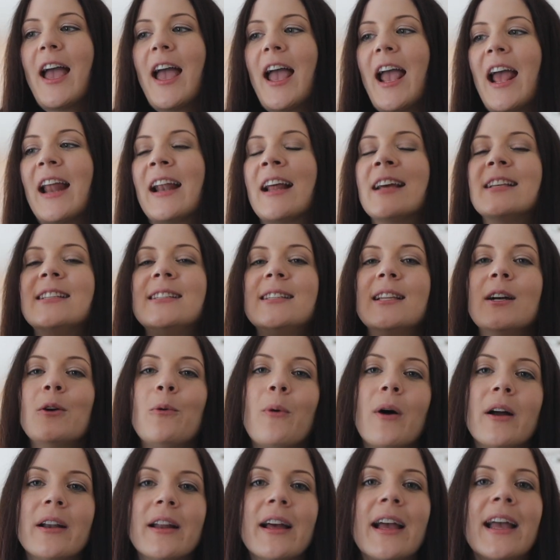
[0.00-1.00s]
and I still
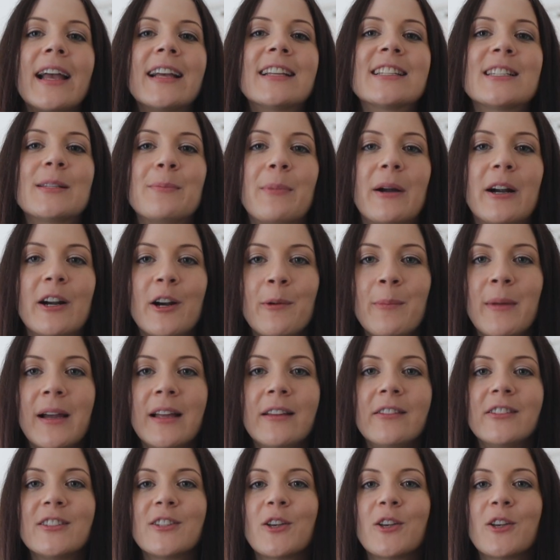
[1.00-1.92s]
want to experiment.